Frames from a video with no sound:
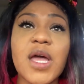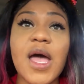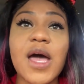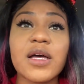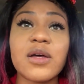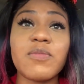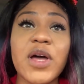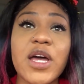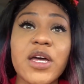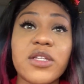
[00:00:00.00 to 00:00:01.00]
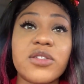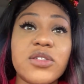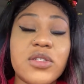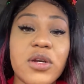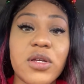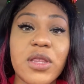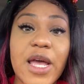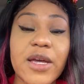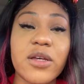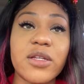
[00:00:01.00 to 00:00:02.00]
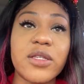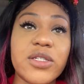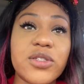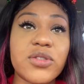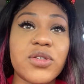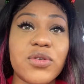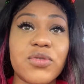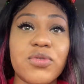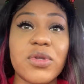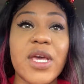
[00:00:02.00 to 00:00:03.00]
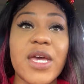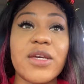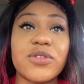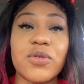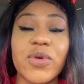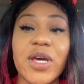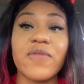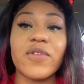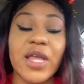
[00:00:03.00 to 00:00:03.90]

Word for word: I combine certain, like at least two days or whatever.